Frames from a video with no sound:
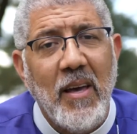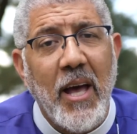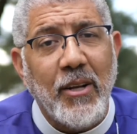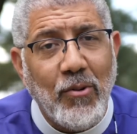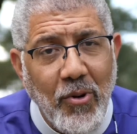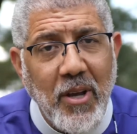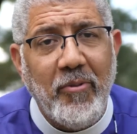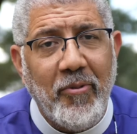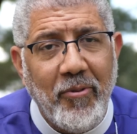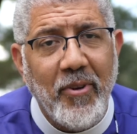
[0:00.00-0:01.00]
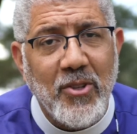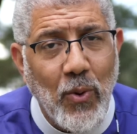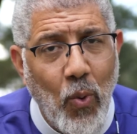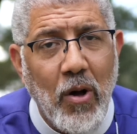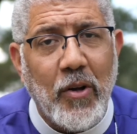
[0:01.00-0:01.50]
And grief is a
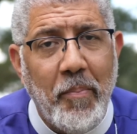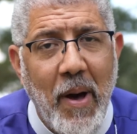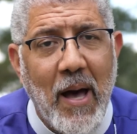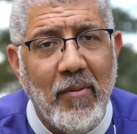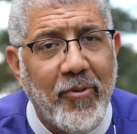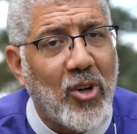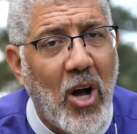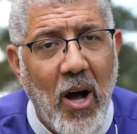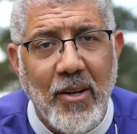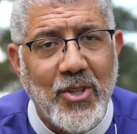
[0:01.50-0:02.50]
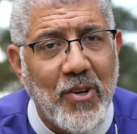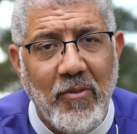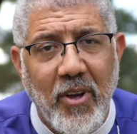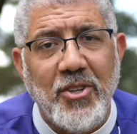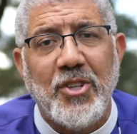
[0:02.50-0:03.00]
welcome mat for God's
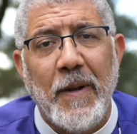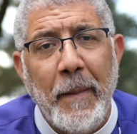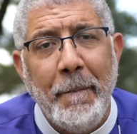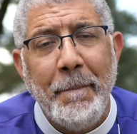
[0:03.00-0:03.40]
intervention.